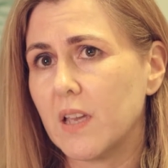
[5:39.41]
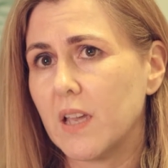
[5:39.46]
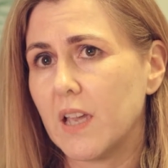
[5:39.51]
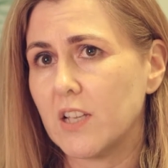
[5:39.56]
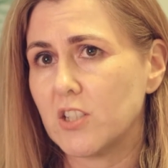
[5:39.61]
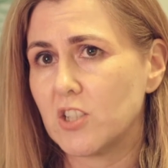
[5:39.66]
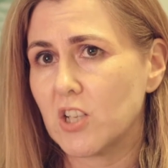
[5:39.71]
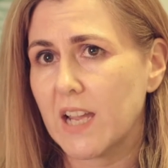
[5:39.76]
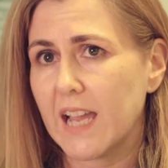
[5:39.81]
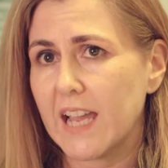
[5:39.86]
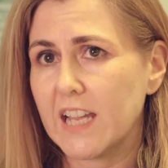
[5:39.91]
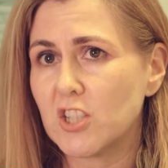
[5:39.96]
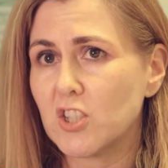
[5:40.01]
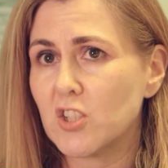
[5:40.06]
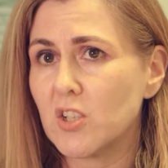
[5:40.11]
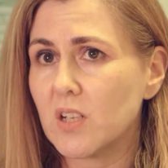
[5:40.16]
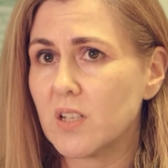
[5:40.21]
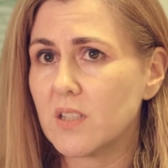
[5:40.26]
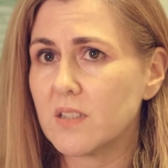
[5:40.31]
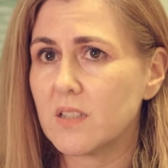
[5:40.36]

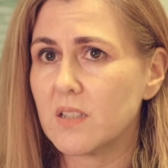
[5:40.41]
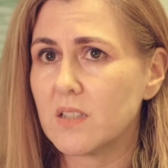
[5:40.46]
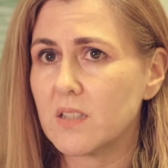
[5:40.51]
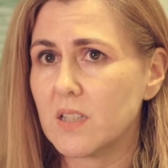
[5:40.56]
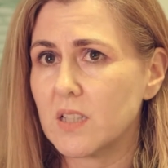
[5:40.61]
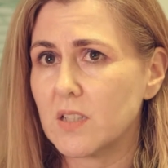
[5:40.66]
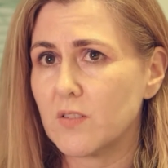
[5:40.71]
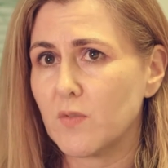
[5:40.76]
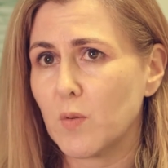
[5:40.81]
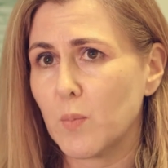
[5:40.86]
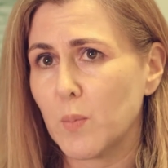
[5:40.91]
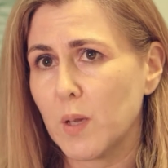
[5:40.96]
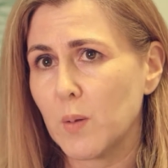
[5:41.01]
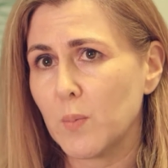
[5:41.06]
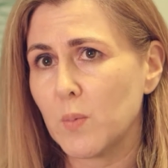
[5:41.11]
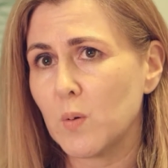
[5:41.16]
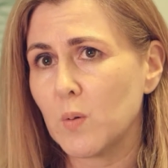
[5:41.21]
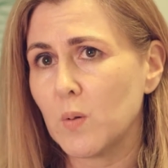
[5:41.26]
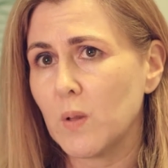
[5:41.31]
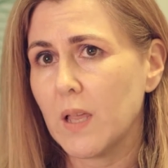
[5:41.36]
educational assistance for
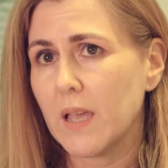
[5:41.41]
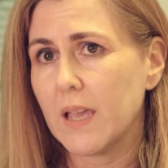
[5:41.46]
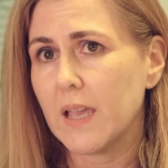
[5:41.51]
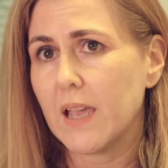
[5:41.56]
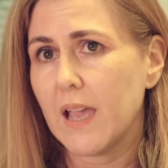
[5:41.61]
people,